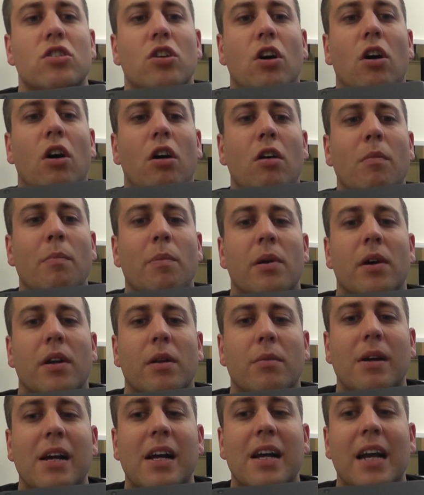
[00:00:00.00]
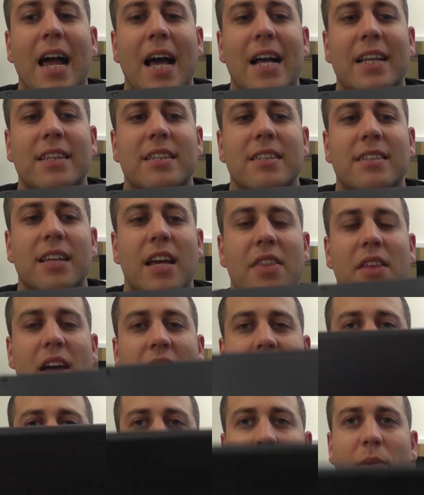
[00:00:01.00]
top, and I'm glad to say
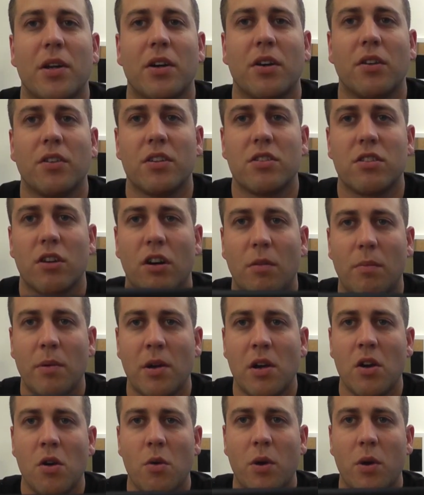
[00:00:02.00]
they have put it on the top,